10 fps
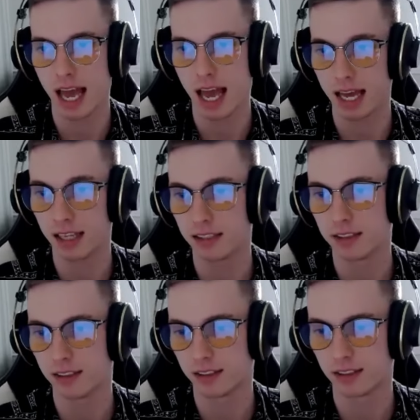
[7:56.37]

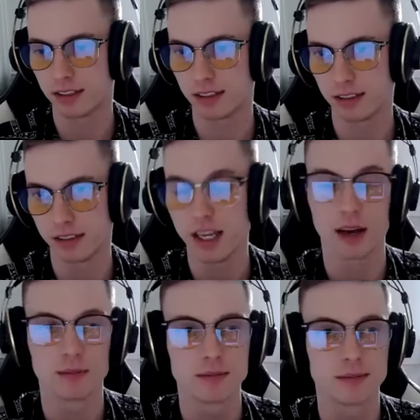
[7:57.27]
And
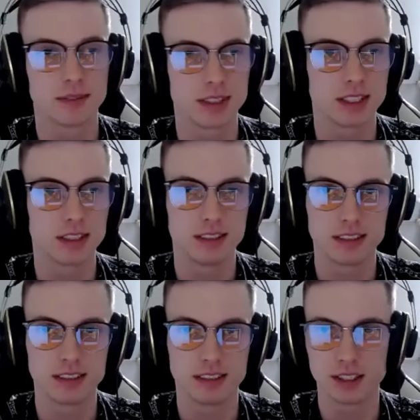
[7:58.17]
yeah,
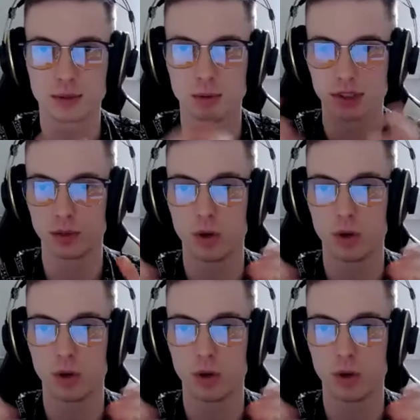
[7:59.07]
this was the